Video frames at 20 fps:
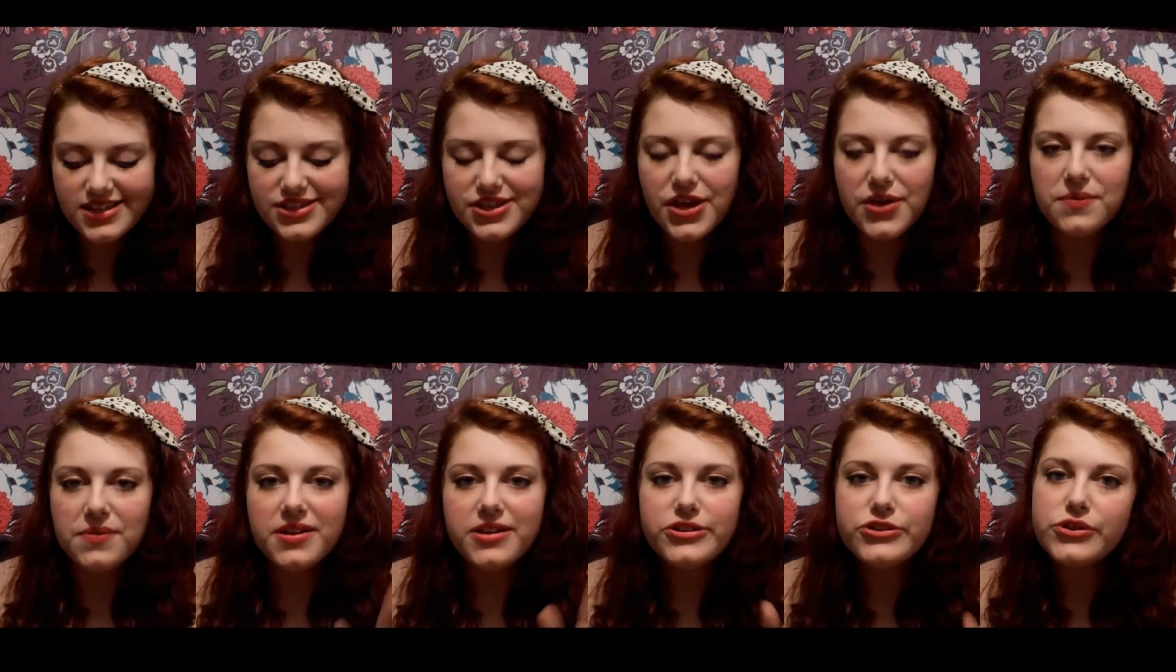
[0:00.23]
So
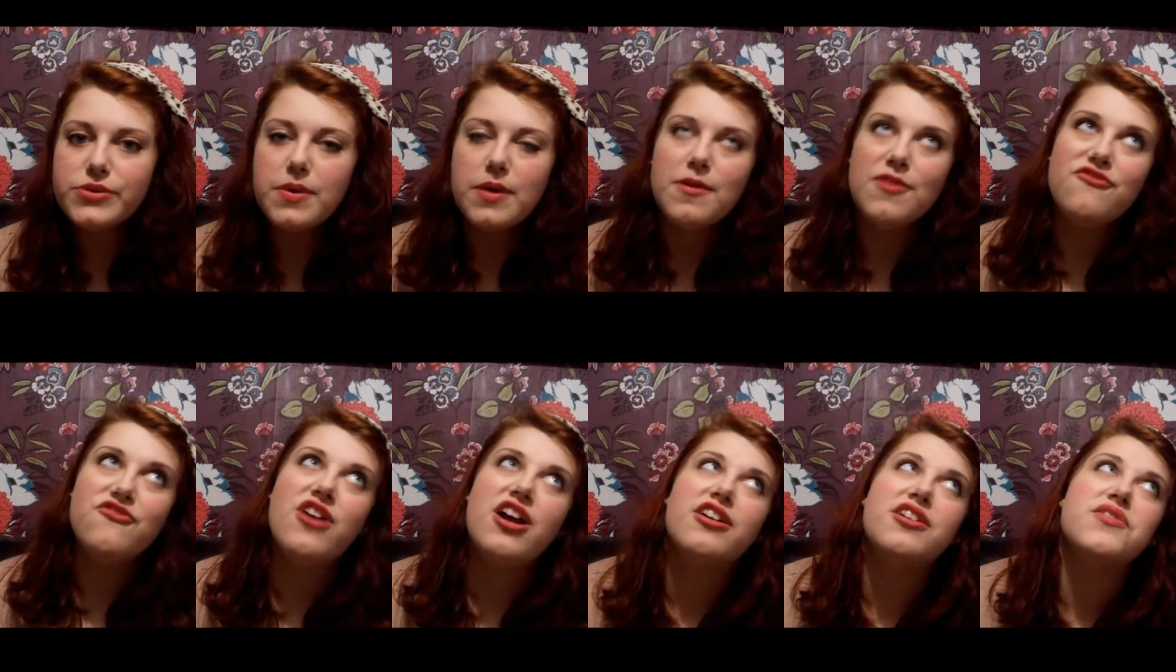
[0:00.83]
I'm going to talk about
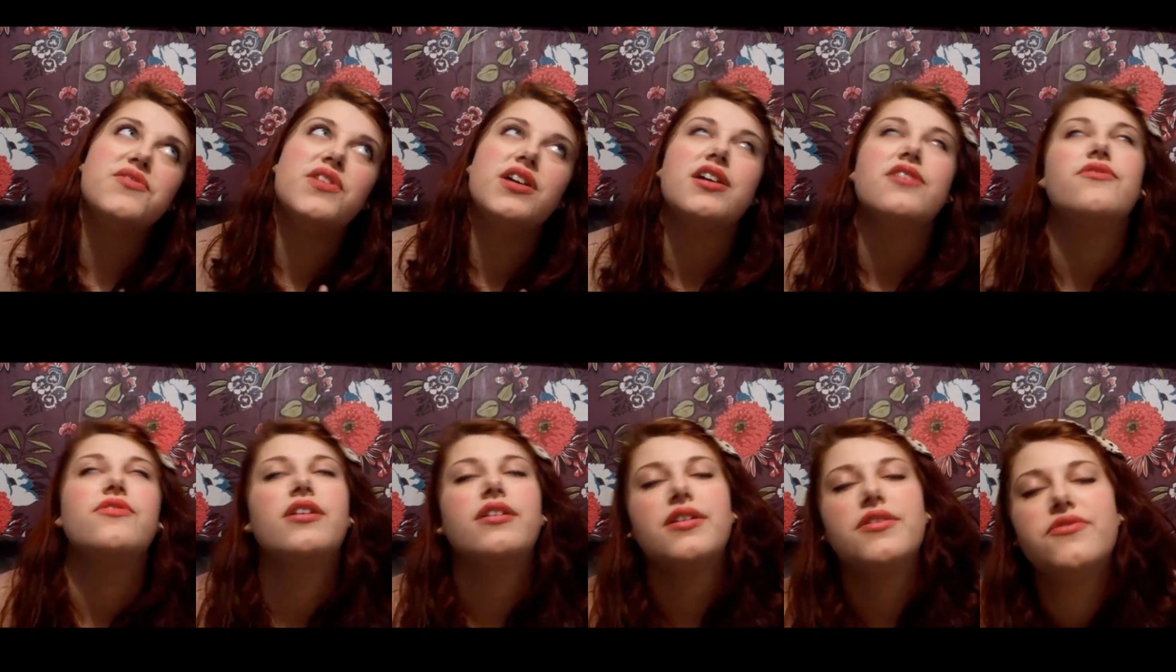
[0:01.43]
my very,
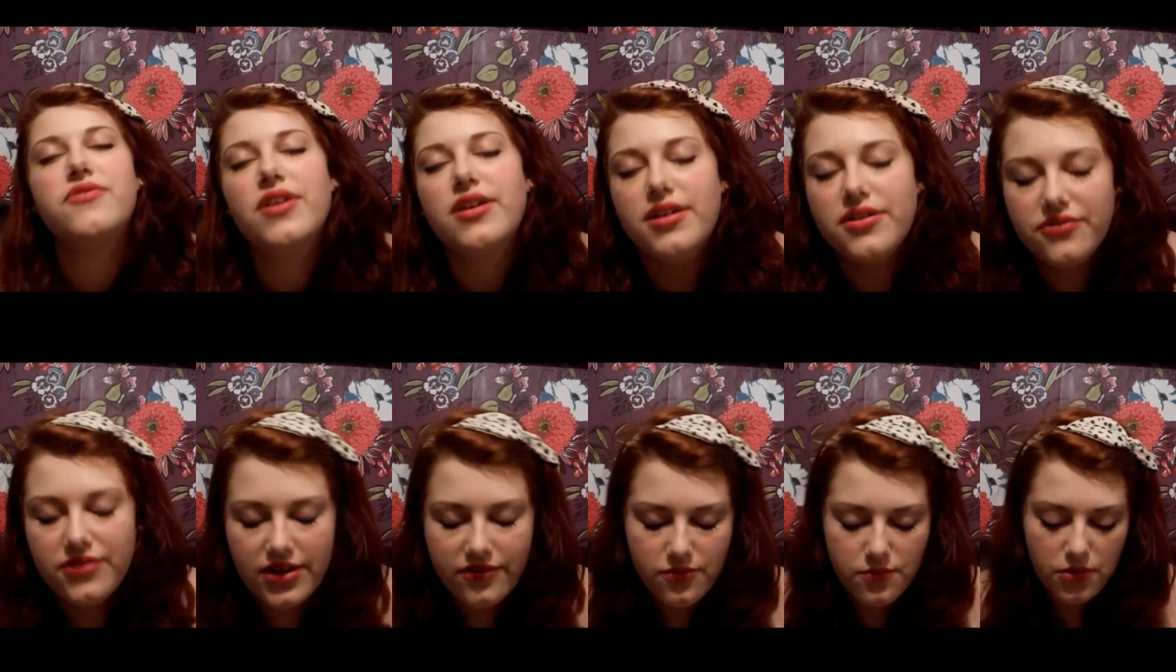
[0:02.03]
very, very,
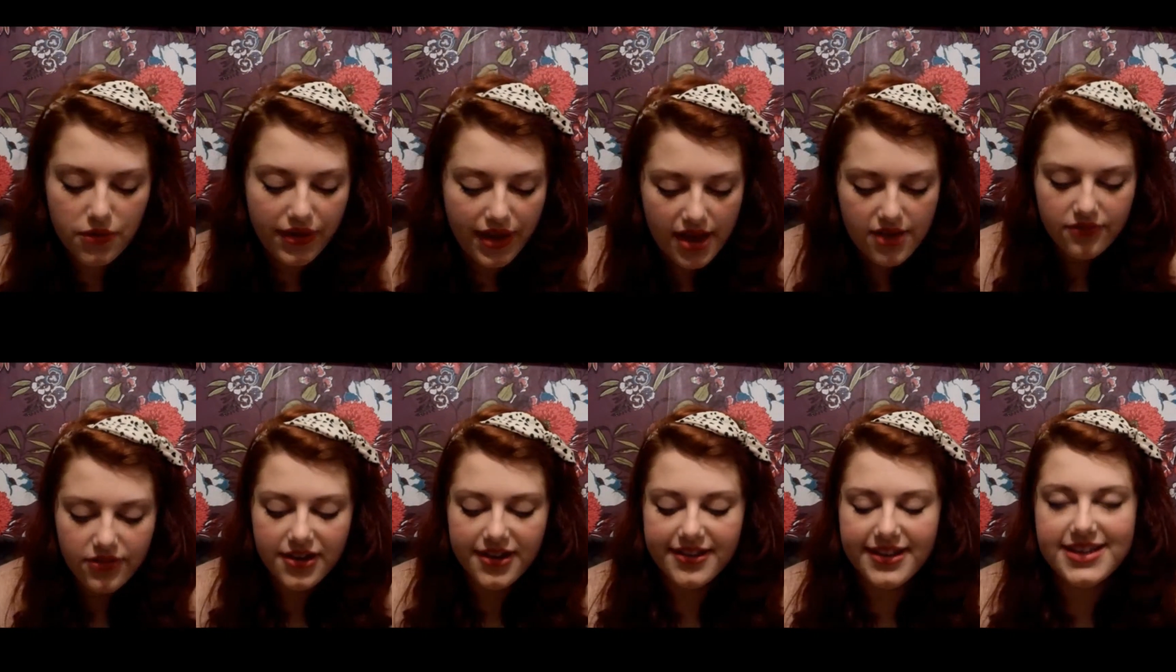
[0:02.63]
very favourite book
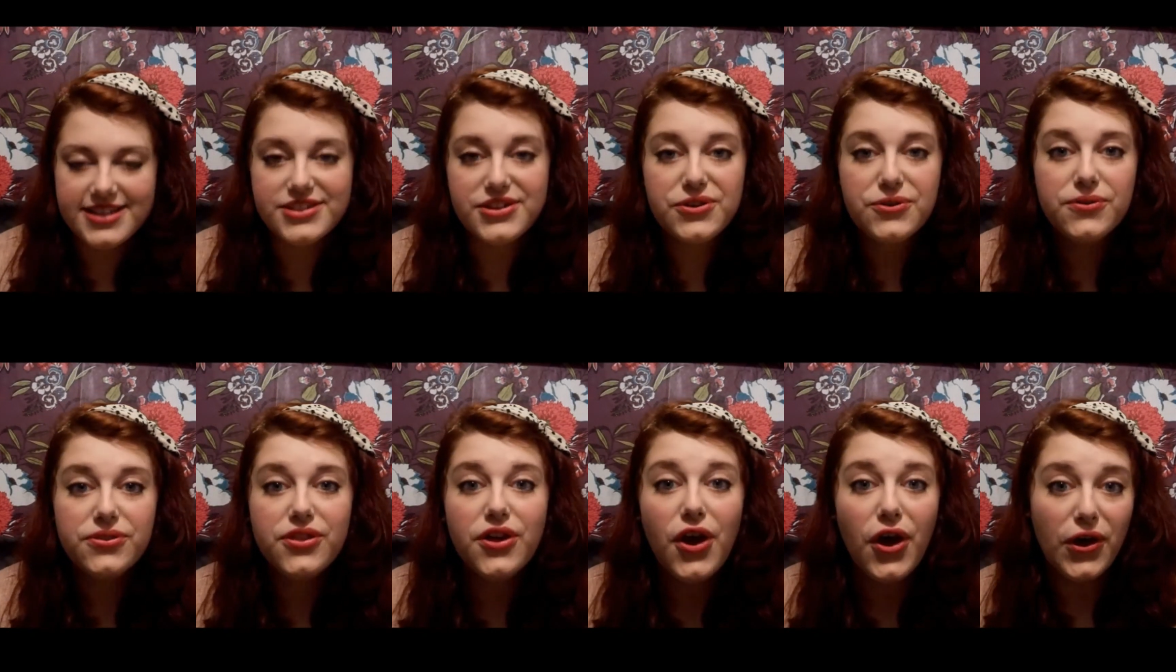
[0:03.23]
ever and it is
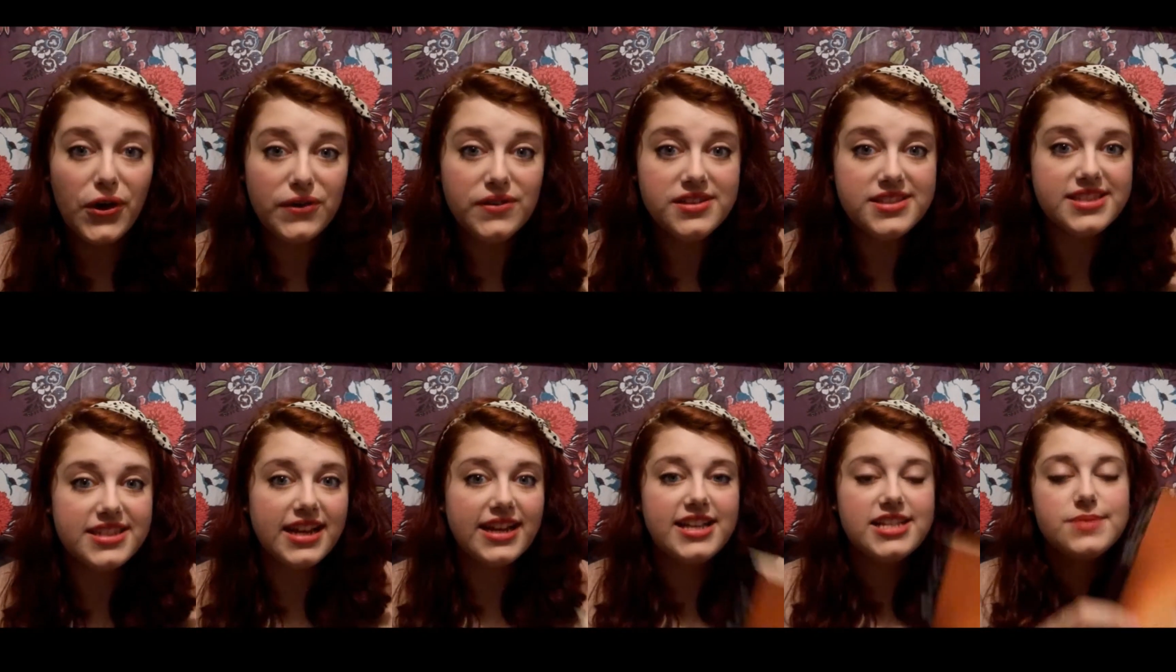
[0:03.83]
called The
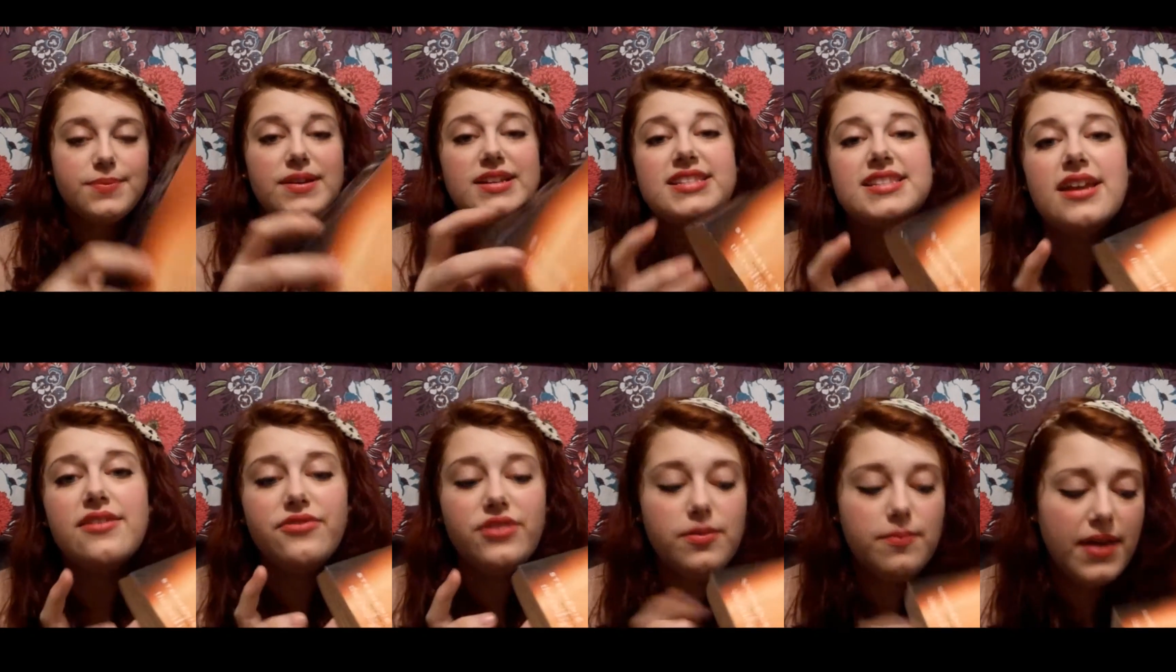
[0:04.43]
Host and it's by
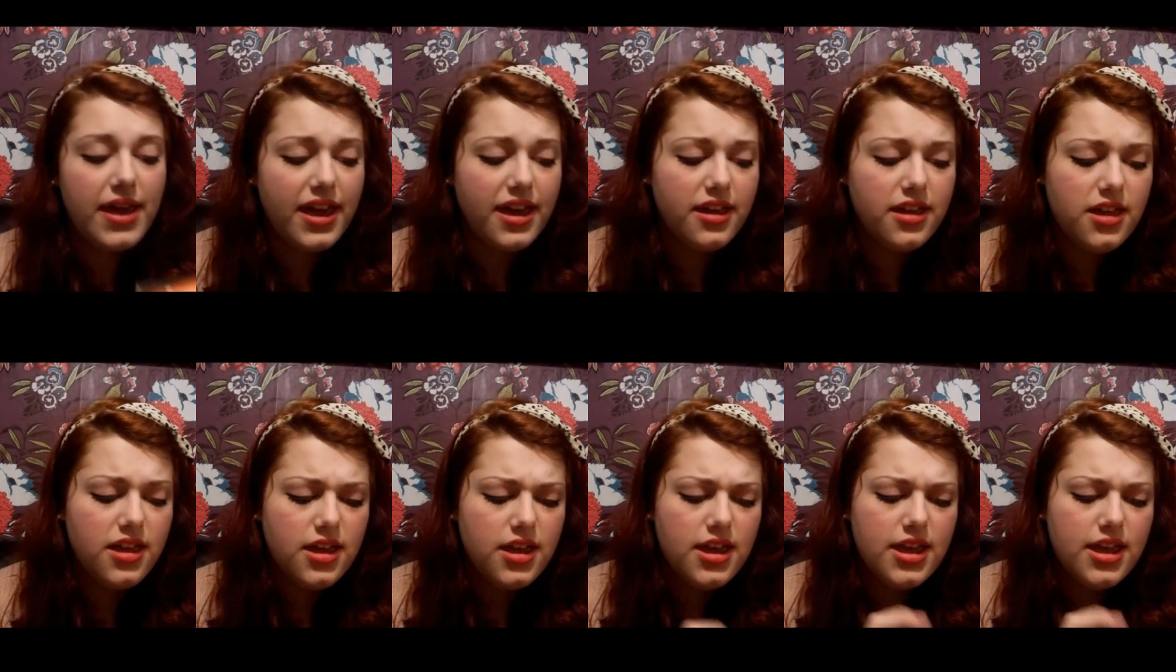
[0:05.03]
Stephenie Meyer.